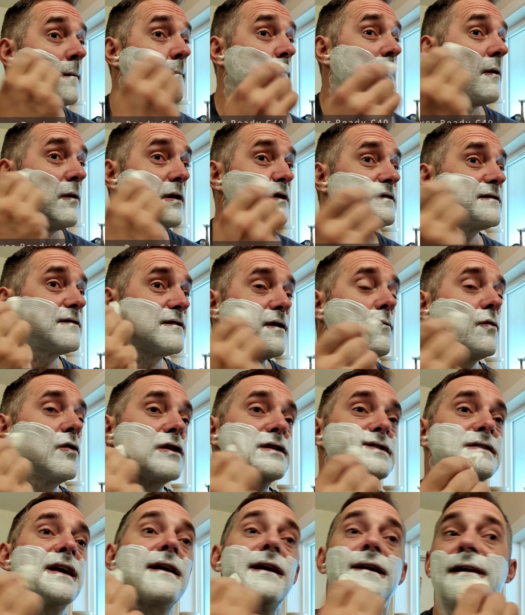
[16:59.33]
But what's the
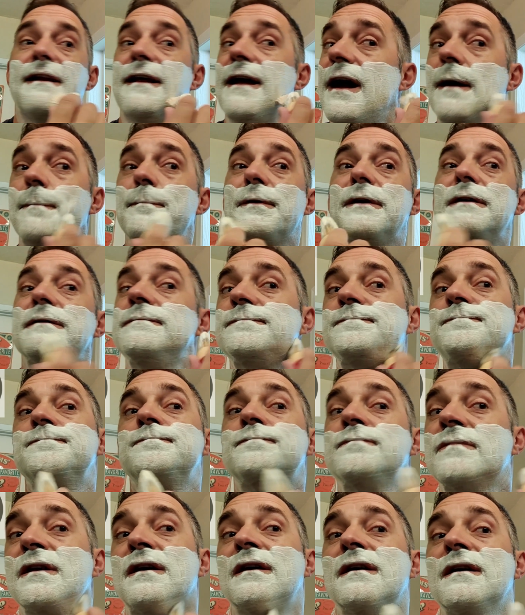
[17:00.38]
worst that can happen
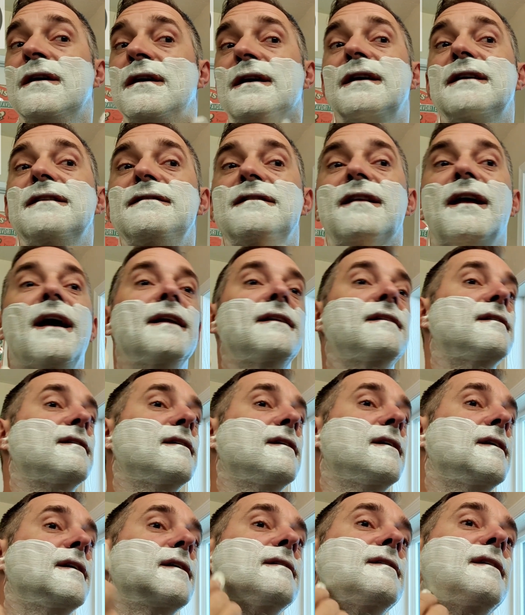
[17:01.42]
is that
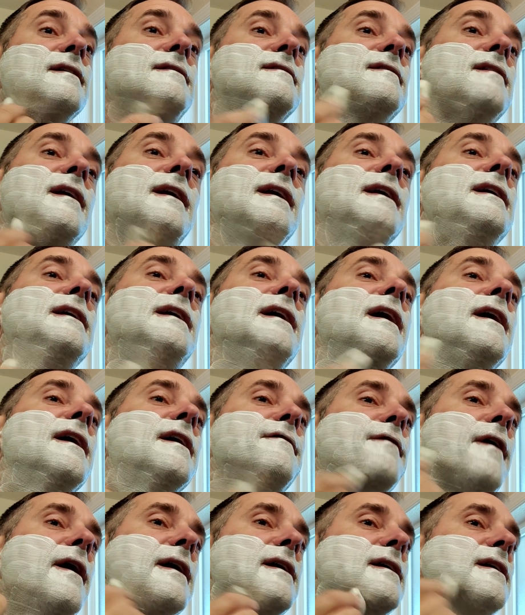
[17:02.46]
this thing here,
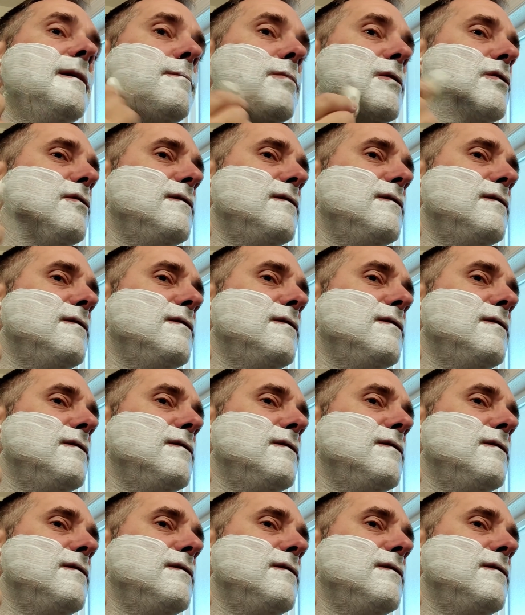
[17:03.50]
if I keep